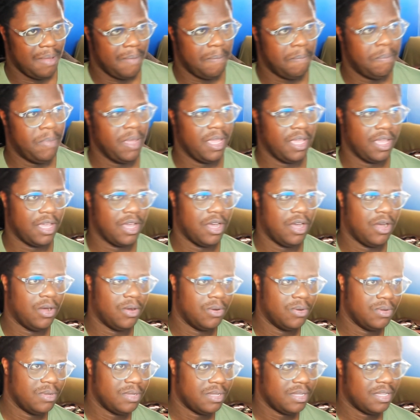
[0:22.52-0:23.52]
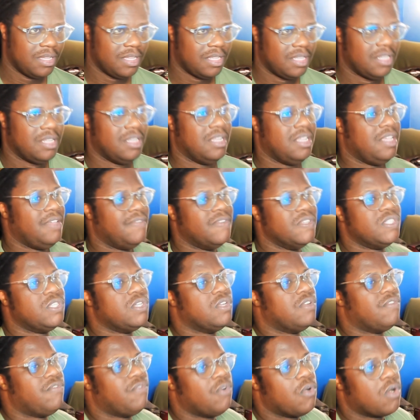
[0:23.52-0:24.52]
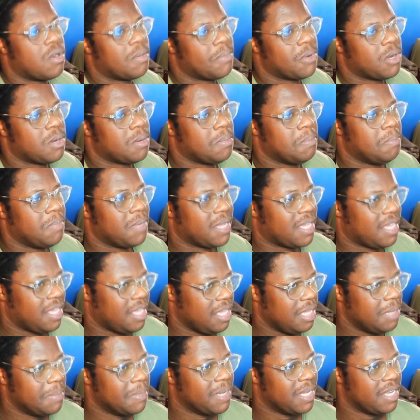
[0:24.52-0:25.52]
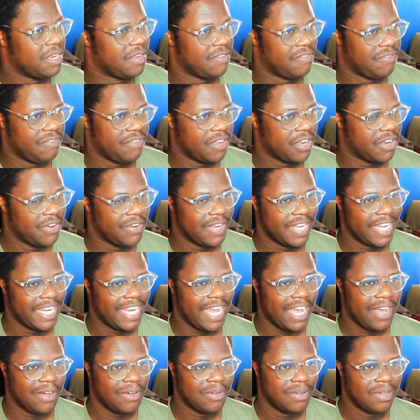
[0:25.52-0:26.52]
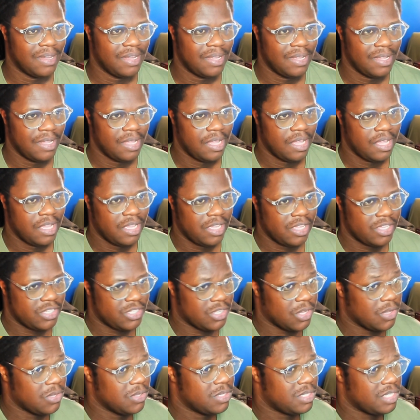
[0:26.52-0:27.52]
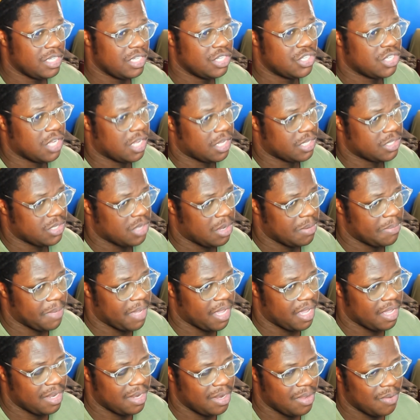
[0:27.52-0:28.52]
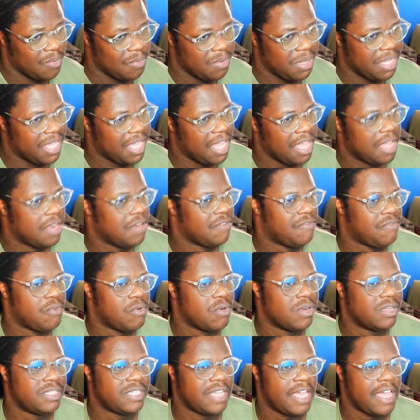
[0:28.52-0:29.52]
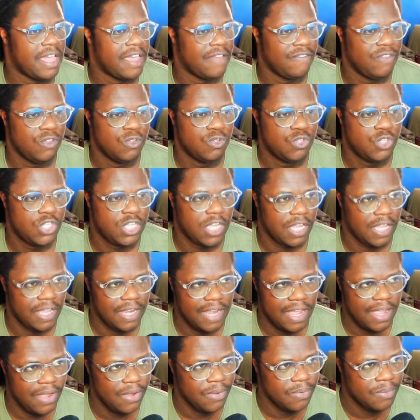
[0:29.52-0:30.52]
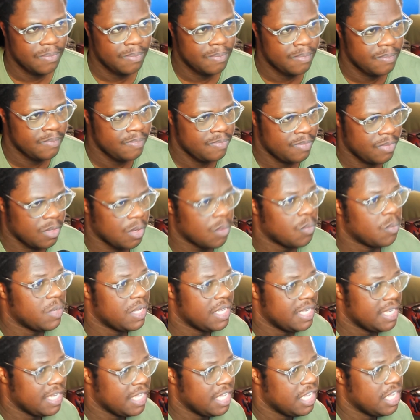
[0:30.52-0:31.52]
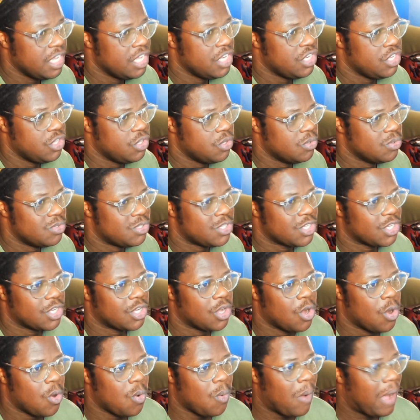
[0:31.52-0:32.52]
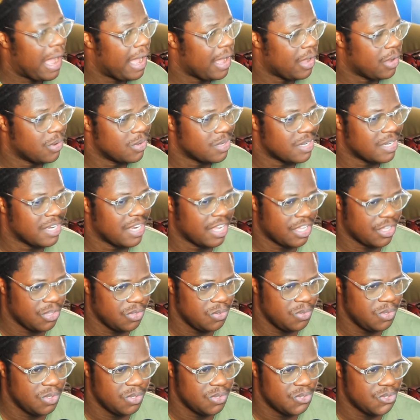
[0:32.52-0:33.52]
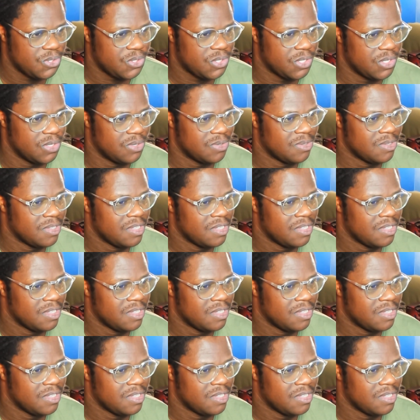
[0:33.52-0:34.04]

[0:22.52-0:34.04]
Bingo. Leave it to the former Makima to figure it out. So you see, Chainsaw Man, we can't afford to have you chicken out. We need you to go wild like you used to.